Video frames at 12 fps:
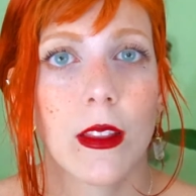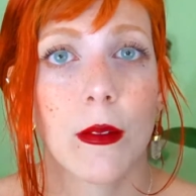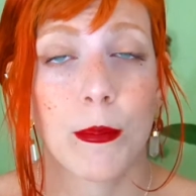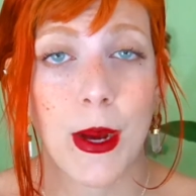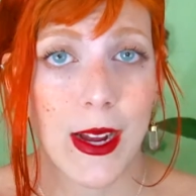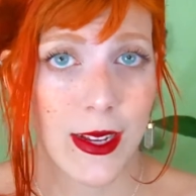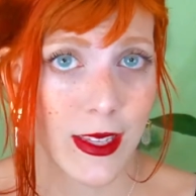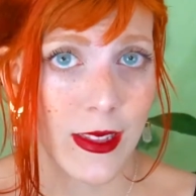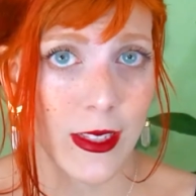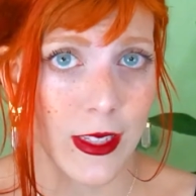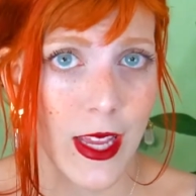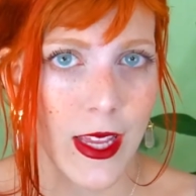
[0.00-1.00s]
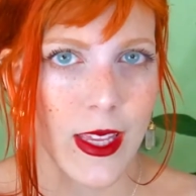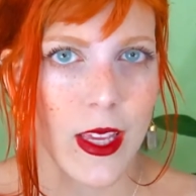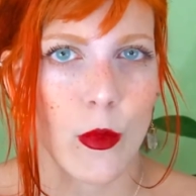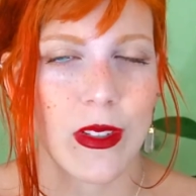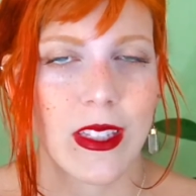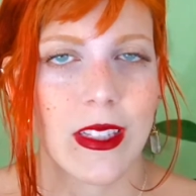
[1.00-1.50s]
back in the day,
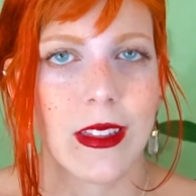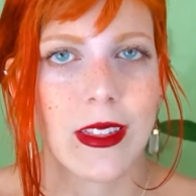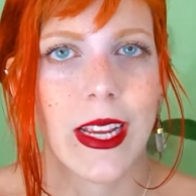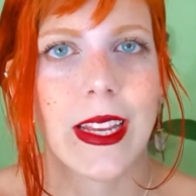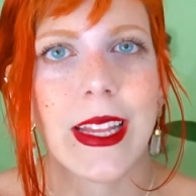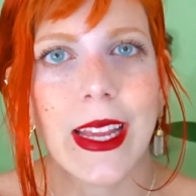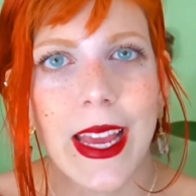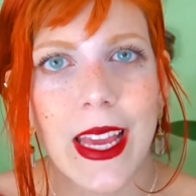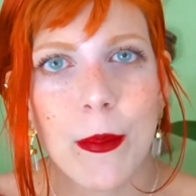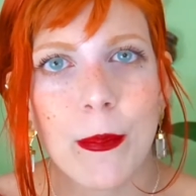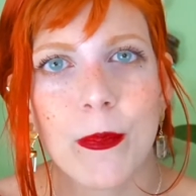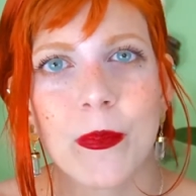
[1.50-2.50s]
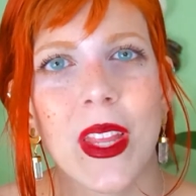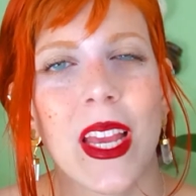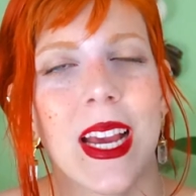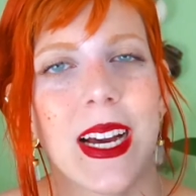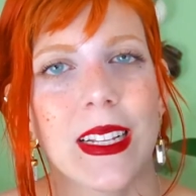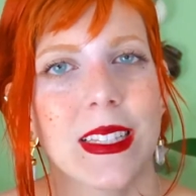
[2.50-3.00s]
he was in the dating game,
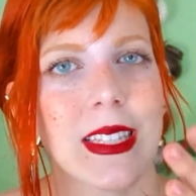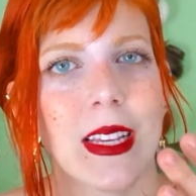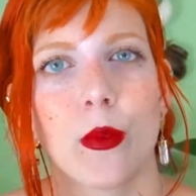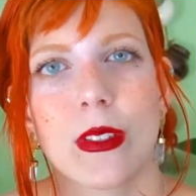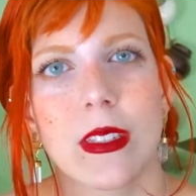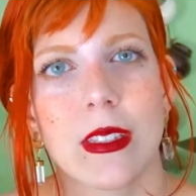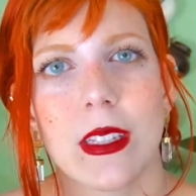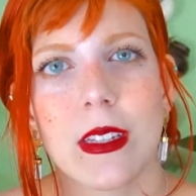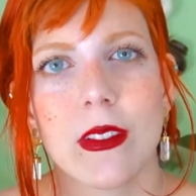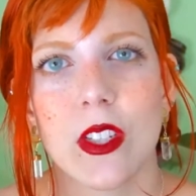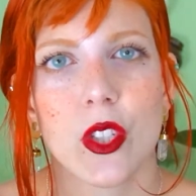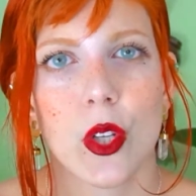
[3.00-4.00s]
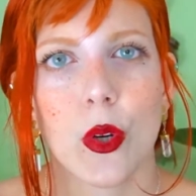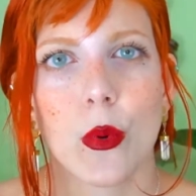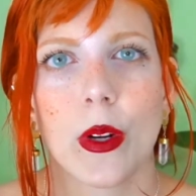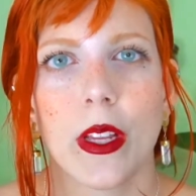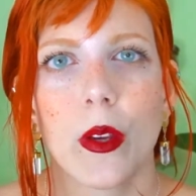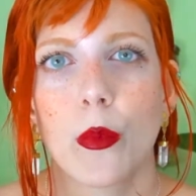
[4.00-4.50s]
and it was this TV show
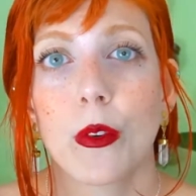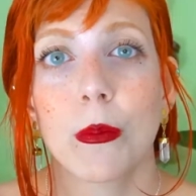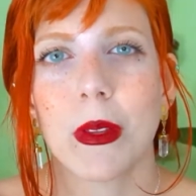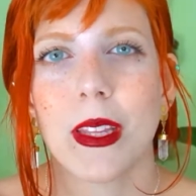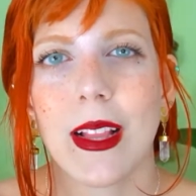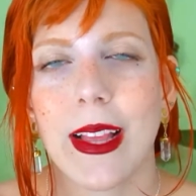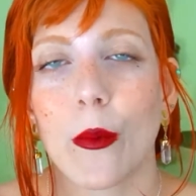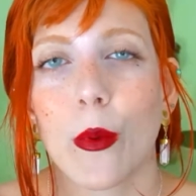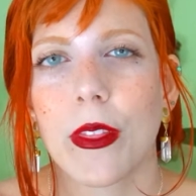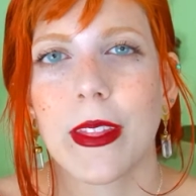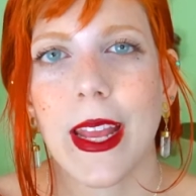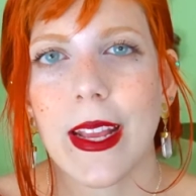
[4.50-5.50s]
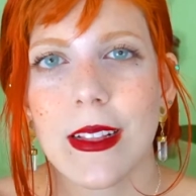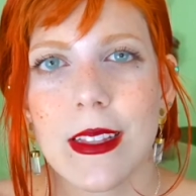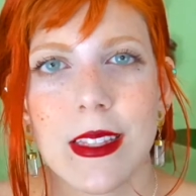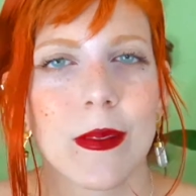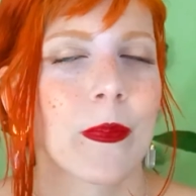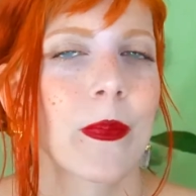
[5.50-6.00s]
where he would meet like with
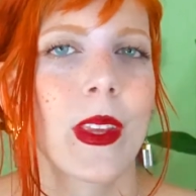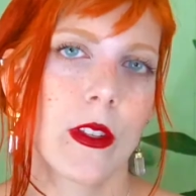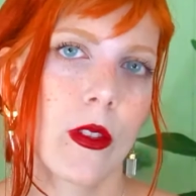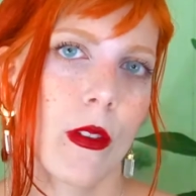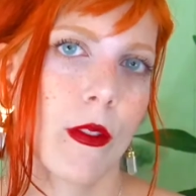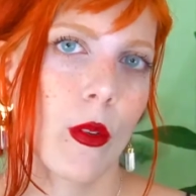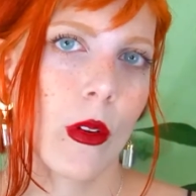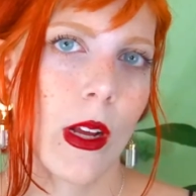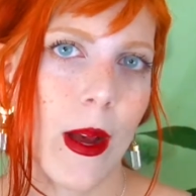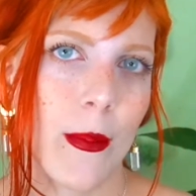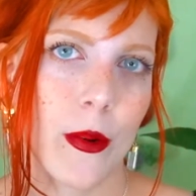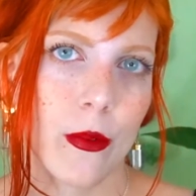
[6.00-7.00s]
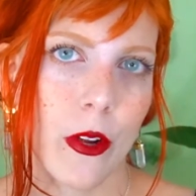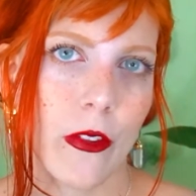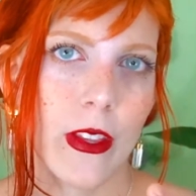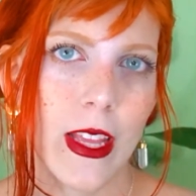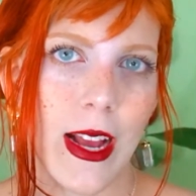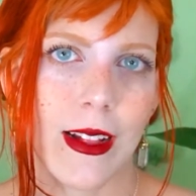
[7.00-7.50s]
dates. So if you look up
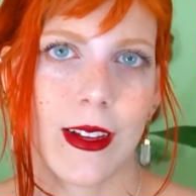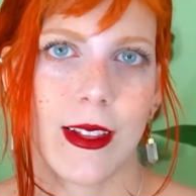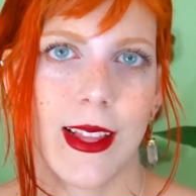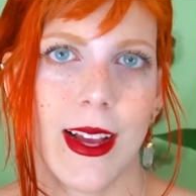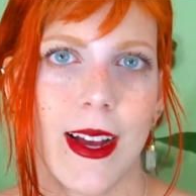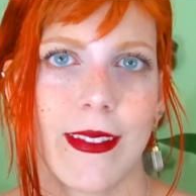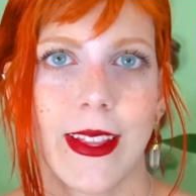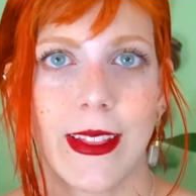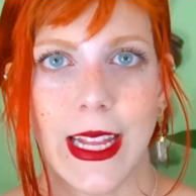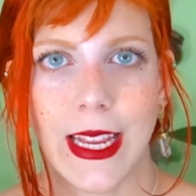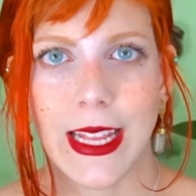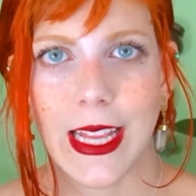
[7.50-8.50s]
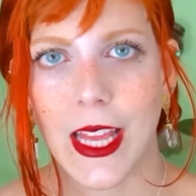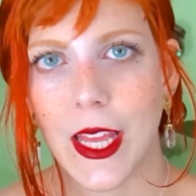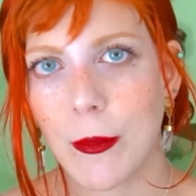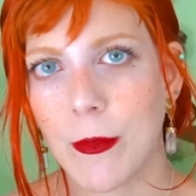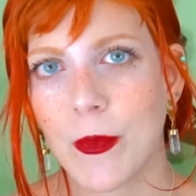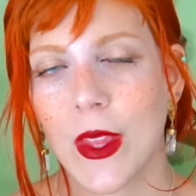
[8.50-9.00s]
Rodney Alcala, the dating
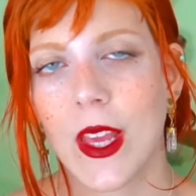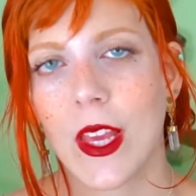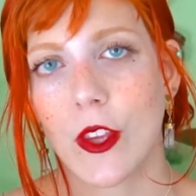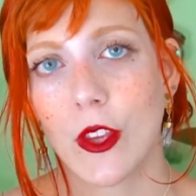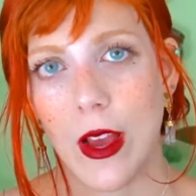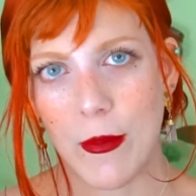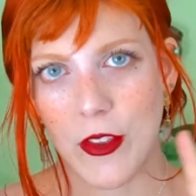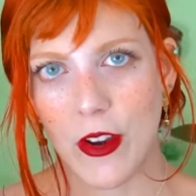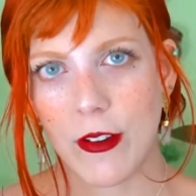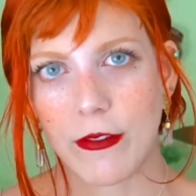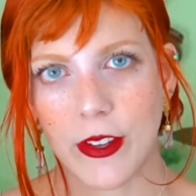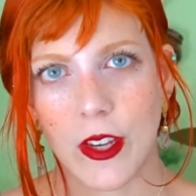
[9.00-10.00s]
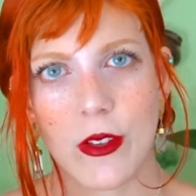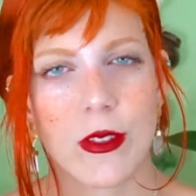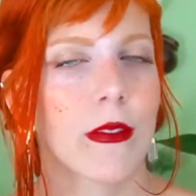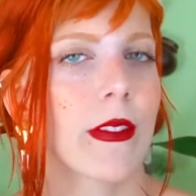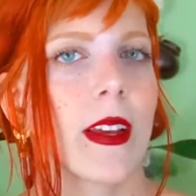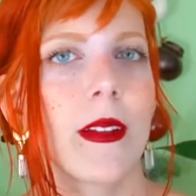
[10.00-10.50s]
game, there are videos
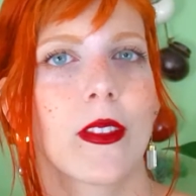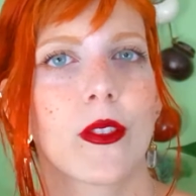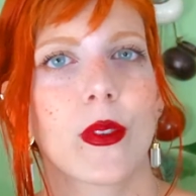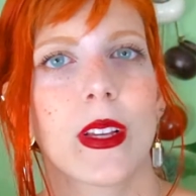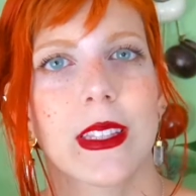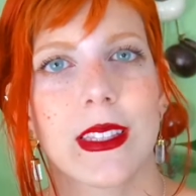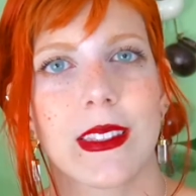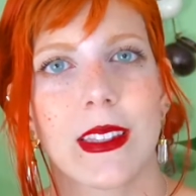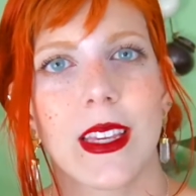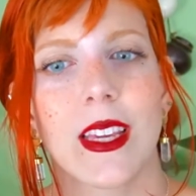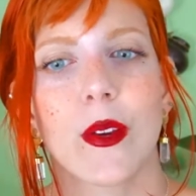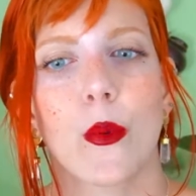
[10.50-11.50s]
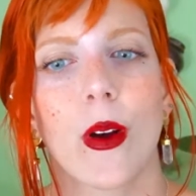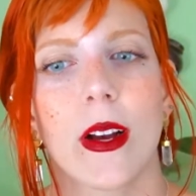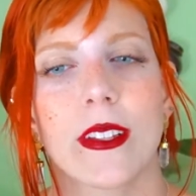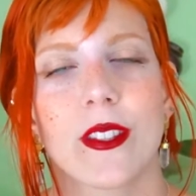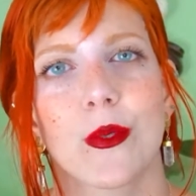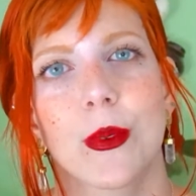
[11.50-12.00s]
of it, and you can see
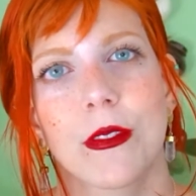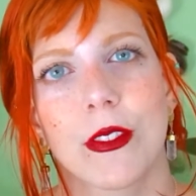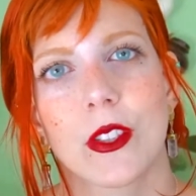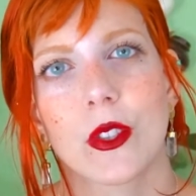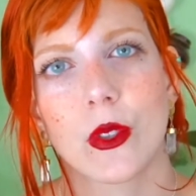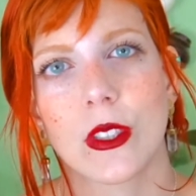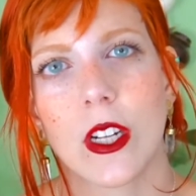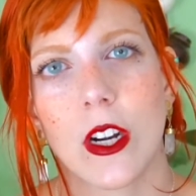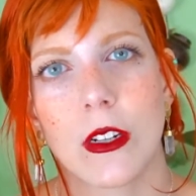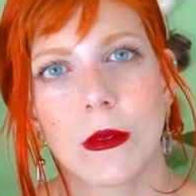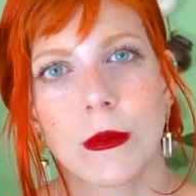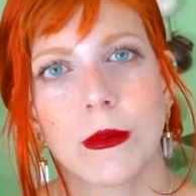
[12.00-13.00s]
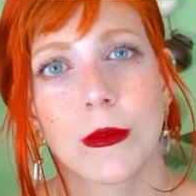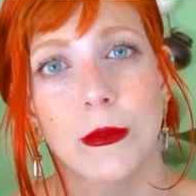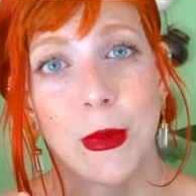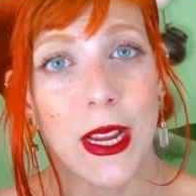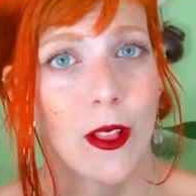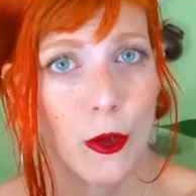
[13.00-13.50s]
what superficial charm
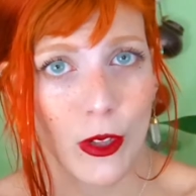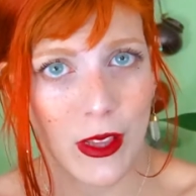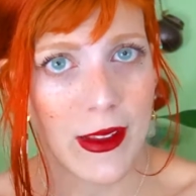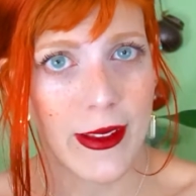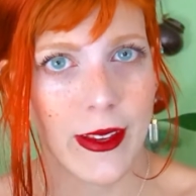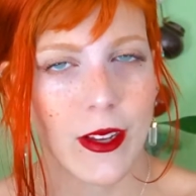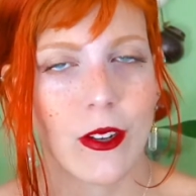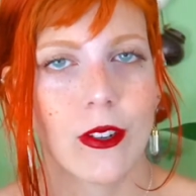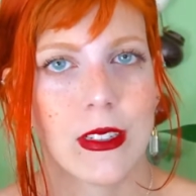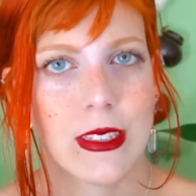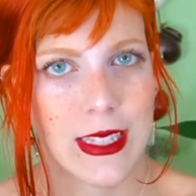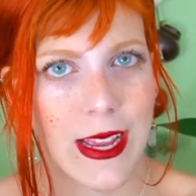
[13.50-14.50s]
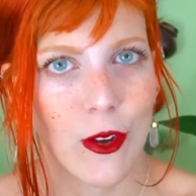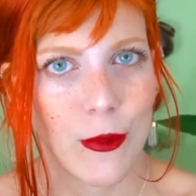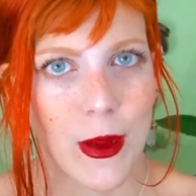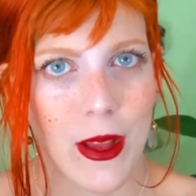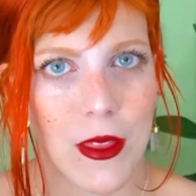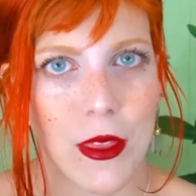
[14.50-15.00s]
might look like on a
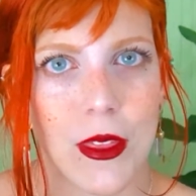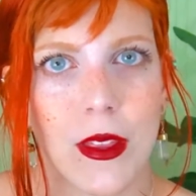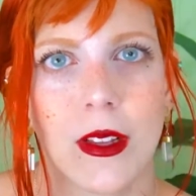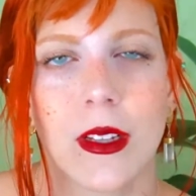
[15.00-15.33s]
psychopath.